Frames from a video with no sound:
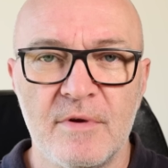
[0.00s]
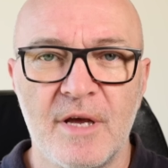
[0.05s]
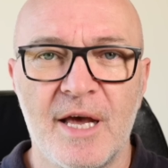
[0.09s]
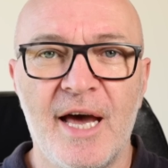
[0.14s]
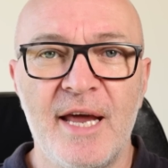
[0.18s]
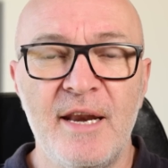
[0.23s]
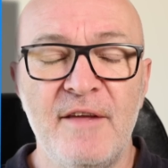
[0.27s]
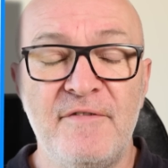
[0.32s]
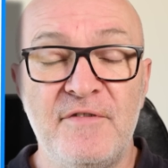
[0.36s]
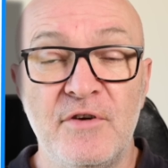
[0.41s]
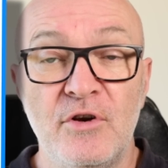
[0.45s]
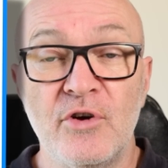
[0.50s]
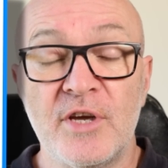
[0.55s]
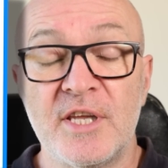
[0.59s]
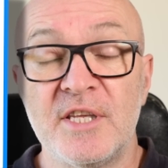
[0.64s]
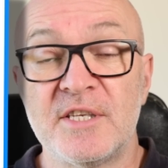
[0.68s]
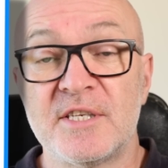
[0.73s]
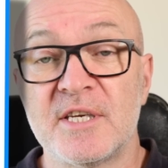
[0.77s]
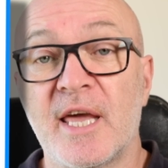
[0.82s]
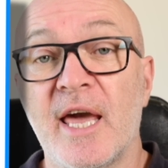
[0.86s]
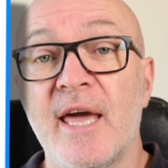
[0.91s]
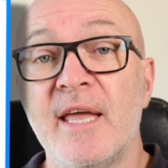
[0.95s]
And if you're looking
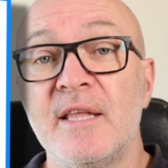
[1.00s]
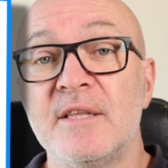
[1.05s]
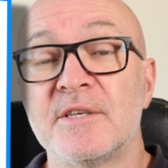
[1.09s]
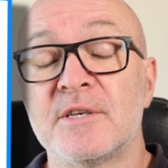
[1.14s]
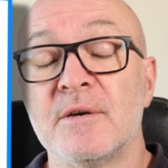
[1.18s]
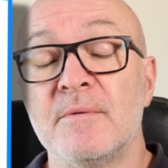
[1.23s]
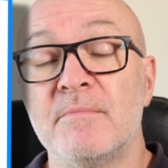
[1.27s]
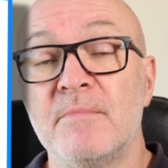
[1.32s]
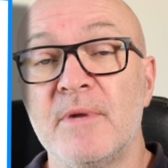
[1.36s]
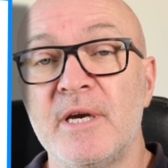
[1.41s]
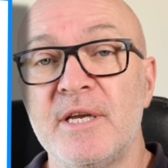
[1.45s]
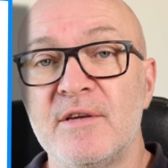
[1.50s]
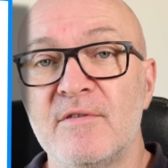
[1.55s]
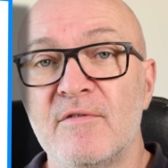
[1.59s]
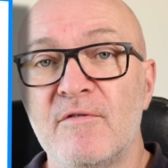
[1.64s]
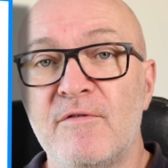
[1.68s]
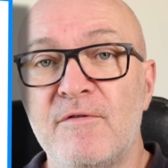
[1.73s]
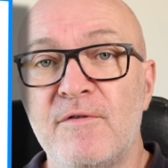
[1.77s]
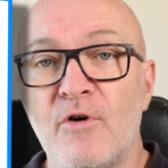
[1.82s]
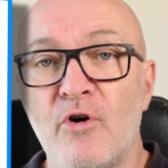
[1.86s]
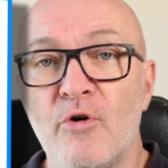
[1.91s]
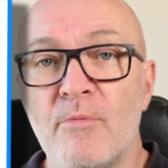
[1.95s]
to get into medium
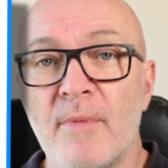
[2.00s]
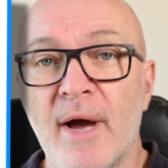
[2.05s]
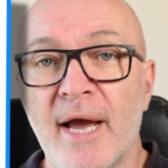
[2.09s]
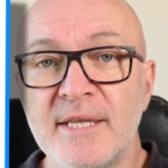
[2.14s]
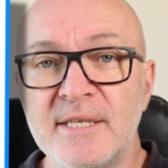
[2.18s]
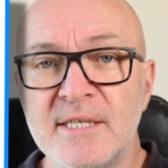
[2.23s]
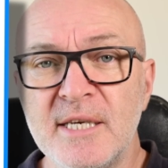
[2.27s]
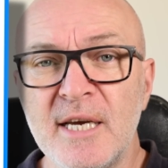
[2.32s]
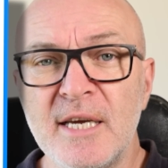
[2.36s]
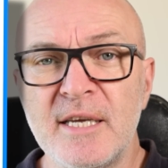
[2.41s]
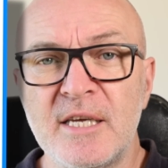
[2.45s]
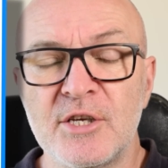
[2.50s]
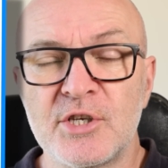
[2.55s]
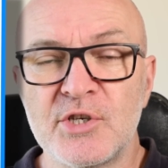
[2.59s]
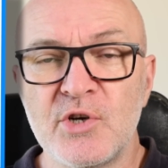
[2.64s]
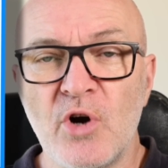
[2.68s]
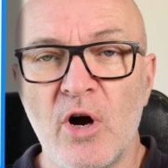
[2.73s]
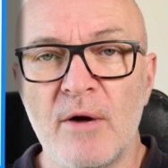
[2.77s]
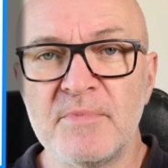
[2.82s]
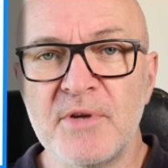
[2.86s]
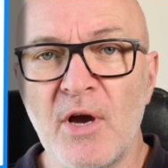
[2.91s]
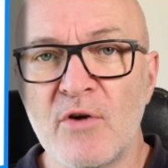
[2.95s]
format, take your
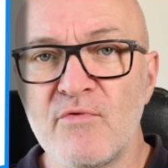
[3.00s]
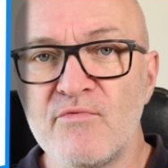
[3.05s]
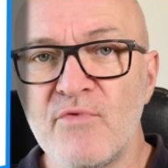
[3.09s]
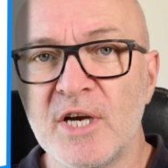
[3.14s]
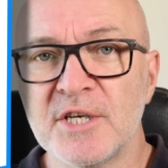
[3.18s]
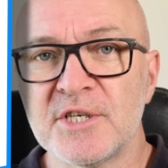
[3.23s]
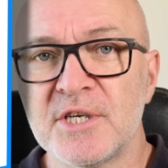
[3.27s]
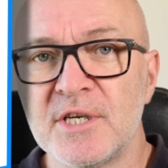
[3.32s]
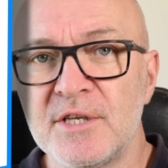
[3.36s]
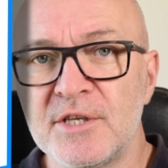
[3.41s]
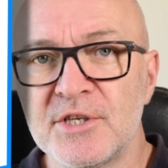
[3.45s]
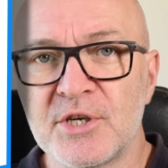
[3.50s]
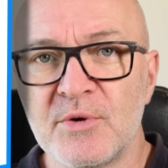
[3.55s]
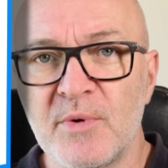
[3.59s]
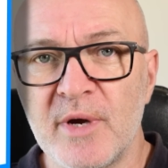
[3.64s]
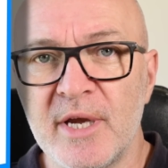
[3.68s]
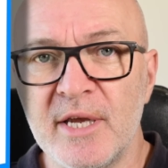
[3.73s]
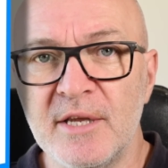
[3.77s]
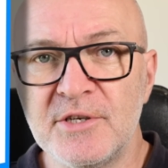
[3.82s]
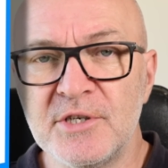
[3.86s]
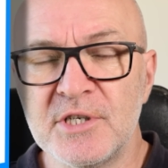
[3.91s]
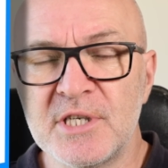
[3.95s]
time, don't rush into
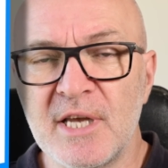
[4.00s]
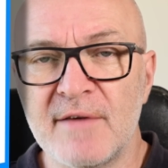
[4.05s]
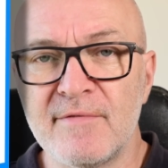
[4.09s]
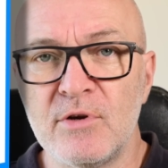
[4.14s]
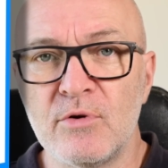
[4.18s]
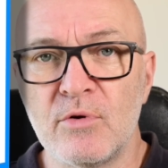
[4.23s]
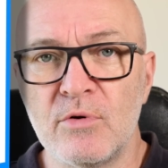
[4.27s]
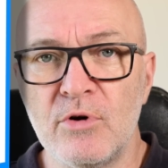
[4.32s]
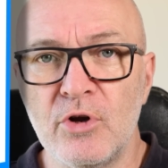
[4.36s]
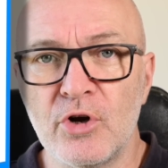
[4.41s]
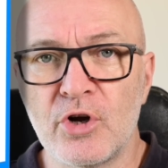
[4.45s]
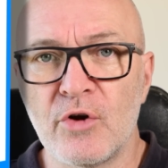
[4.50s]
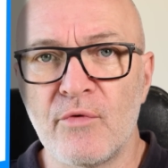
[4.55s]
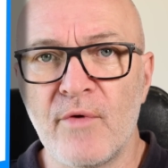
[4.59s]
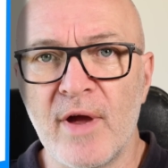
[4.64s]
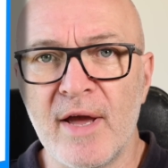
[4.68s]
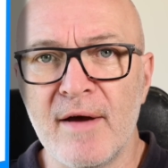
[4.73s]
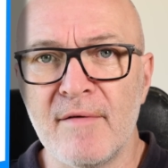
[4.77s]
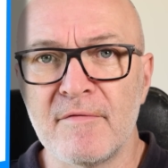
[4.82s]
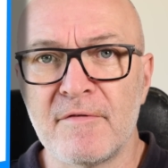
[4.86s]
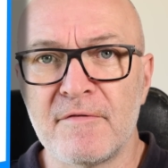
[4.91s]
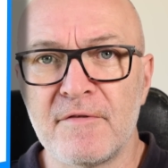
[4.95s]
it. Just have a little look
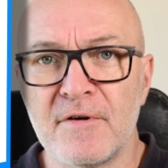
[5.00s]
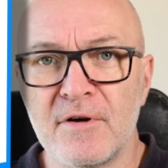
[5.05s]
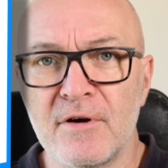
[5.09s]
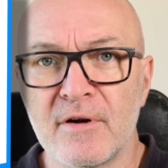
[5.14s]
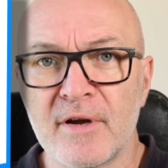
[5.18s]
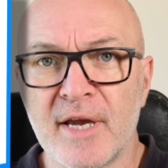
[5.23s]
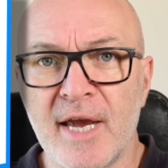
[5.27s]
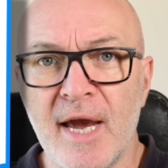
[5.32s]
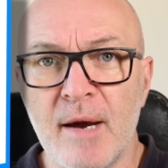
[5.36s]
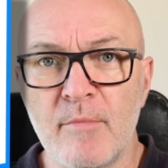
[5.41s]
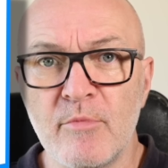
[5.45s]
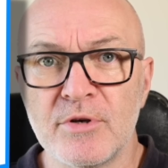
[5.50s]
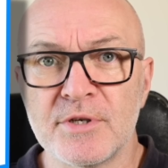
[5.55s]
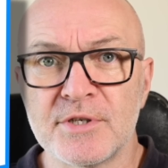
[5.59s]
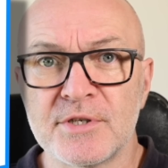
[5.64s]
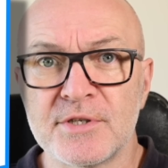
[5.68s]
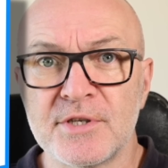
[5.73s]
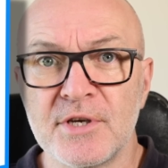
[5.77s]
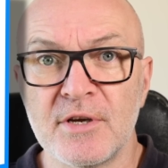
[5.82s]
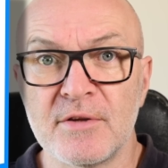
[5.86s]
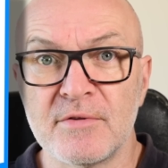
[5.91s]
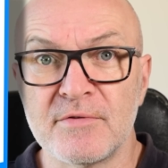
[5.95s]
around for cameras
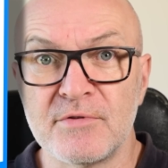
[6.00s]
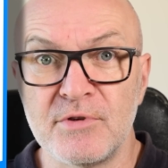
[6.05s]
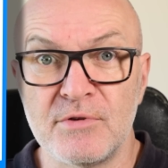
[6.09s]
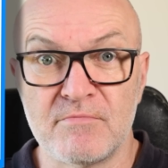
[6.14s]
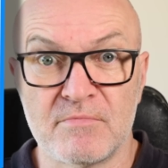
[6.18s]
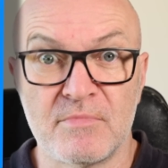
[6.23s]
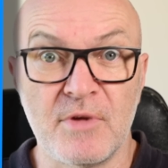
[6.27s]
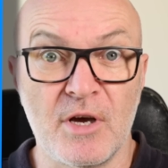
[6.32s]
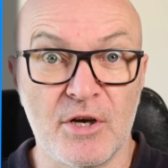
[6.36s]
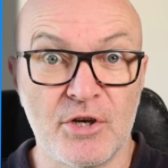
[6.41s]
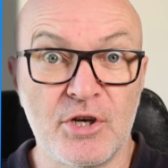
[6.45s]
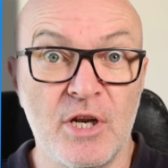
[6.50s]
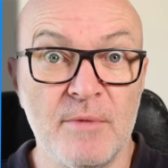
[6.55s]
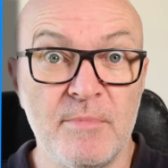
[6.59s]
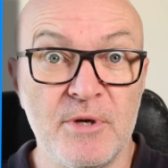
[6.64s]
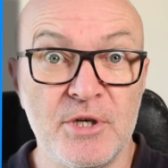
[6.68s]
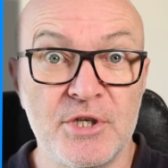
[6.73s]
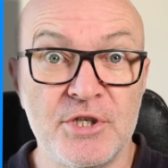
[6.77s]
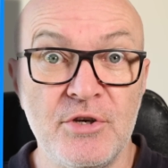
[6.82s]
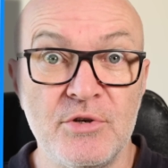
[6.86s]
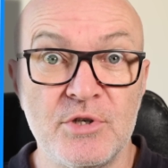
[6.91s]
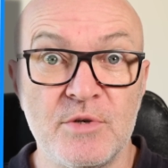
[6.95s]
that are going to be
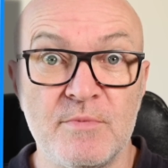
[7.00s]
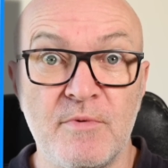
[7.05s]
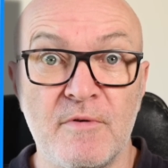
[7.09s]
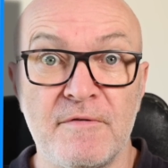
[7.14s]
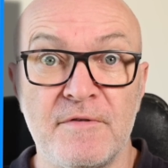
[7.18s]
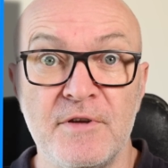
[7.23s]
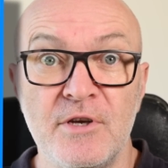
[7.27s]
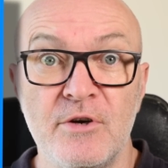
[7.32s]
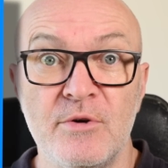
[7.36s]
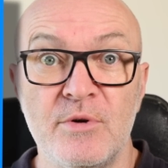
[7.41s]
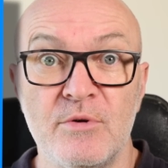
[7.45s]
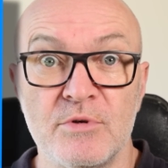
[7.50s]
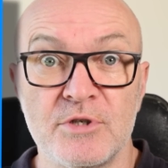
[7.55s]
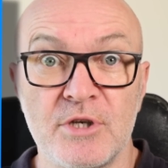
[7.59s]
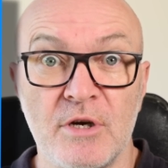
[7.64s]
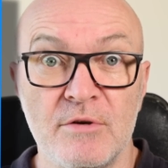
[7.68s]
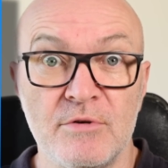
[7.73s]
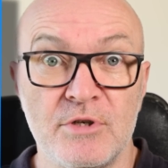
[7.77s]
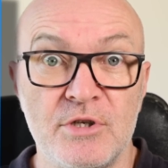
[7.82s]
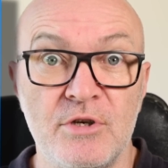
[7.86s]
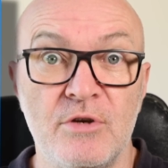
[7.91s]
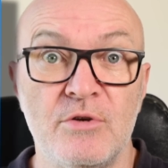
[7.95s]
suitable for you and
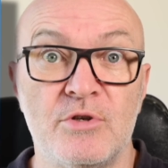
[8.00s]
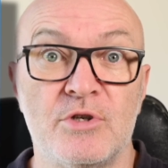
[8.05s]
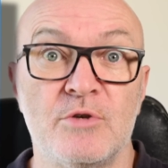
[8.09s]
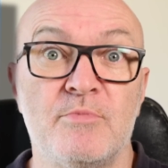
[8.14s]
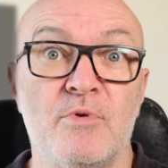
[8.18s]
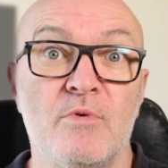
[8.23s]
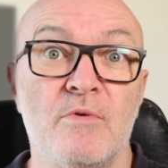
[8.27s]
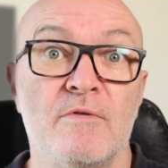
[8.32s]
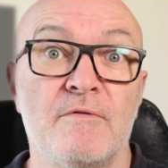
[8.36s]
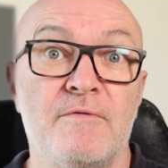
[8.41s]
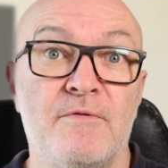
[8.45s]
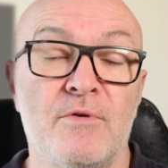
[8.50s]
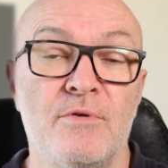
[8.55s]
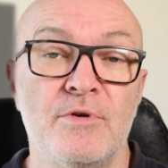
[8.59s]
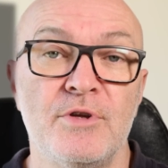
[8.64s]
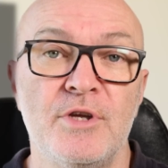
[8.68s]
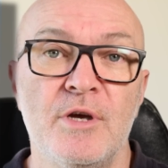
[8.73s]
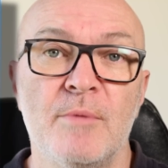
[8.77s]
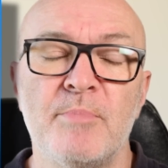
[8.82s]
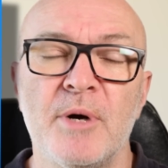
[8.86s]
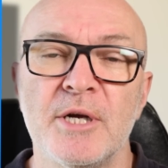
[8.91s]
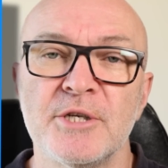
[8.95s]
also suitable for
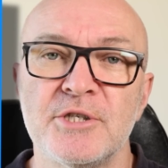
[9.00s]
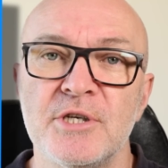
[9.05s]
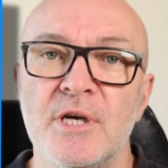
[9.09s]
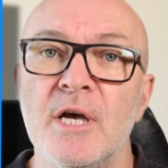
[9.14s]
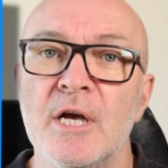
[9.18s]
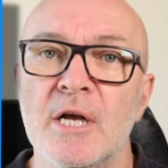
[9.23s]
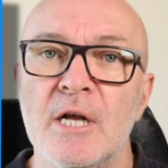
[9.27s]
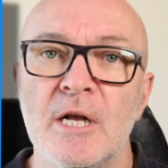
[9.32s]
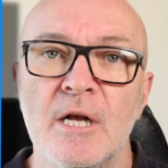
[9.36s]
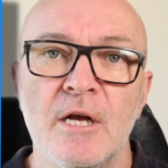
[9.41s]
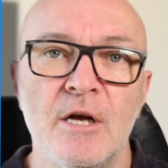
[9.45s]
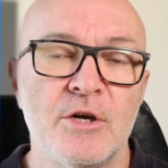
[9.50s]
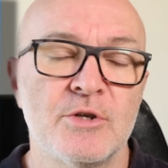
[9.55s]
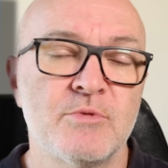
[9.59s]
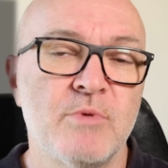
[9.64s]
your budget as